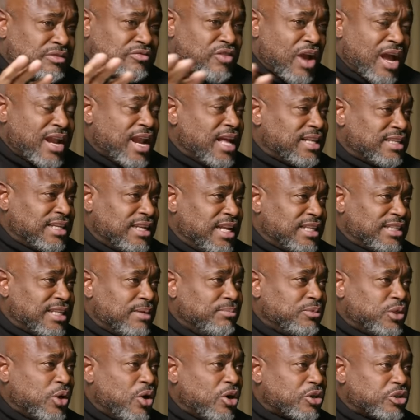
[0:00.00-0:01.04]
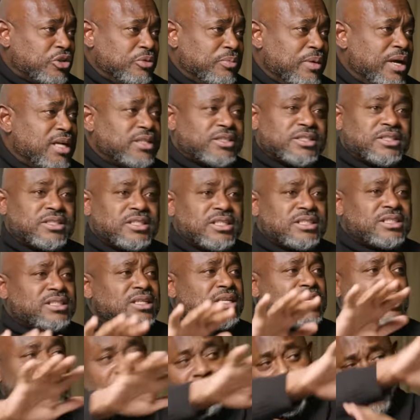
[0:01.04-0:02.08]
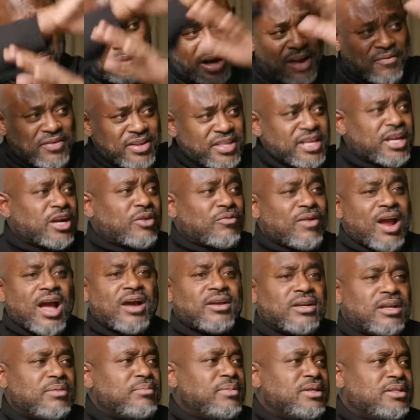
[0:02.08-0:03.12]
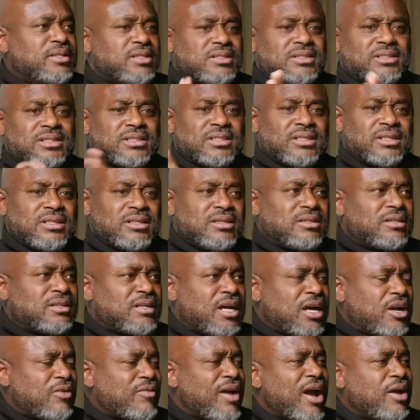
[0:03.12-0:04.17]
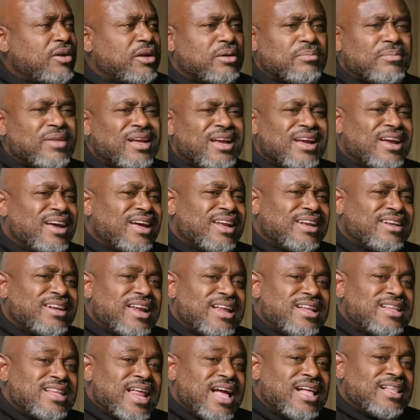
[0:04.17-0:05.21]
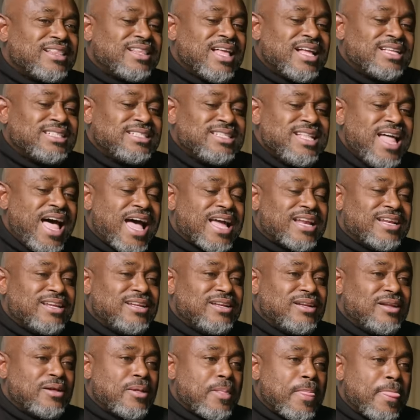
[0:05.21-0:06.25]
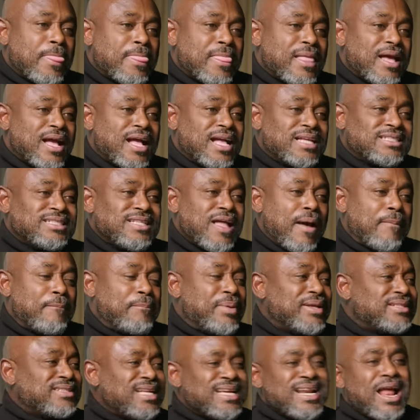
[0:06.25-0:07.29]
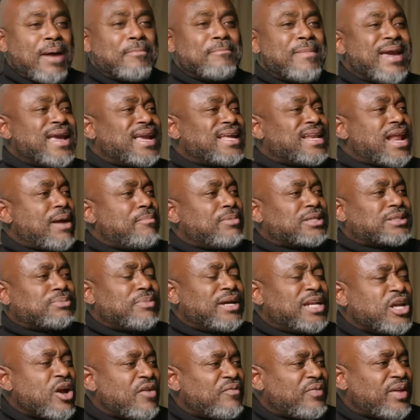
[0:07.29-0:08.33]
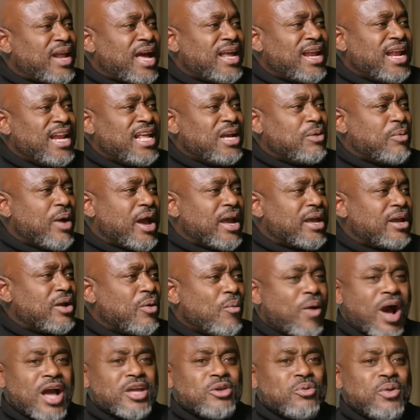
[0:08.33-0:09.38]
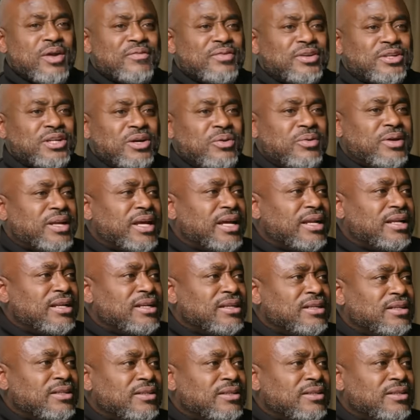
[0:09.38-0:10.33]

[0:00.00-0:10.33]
try not to let them talk too much and just put everything around them and just cut around them. That, that's not that's not business. They're not making that much money off of that anyway. Why are you even doing it?